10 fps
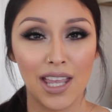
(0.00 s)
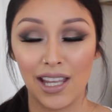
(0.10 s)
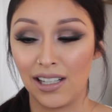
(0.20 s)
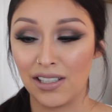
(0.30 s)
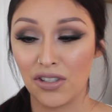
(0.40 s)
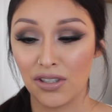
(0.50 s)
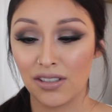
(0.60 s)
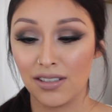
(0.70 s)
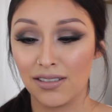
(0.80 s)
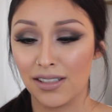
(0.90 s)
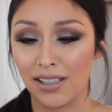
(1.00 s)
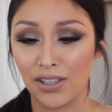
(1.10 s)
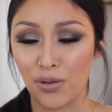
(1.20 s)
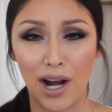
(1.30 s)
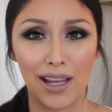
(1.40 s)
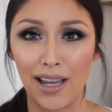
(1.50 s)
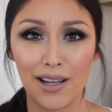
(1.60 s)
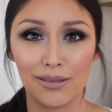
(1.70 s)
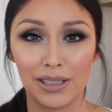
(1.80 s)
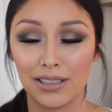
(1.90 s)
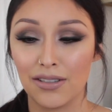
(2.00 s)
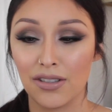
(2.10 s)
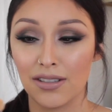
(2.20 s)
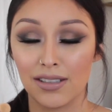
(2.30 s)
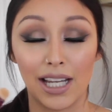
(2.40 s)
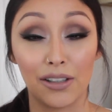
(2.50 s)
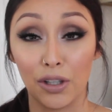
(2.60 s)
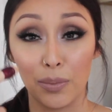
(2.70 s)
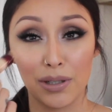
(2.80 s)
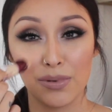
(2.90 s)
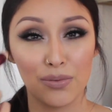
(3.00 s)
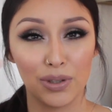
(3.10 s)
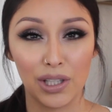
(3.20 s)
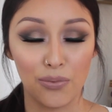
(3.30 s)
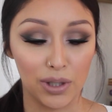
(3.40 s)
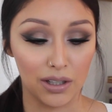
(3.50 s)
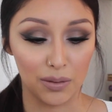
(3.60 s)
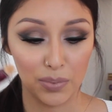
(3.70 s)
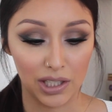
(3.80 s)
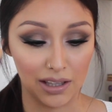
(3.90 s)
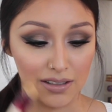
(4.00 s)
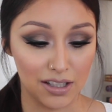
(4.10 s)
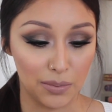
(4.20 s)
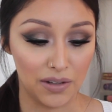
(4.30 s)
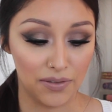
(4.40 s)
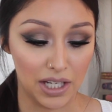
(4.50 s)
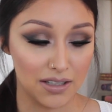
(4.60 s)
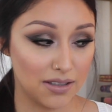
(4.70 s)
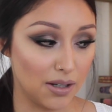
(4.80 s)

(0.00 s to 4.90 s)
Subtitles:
and it just is gonna dry out and just, I don't know, but it was really weird putting this on my face.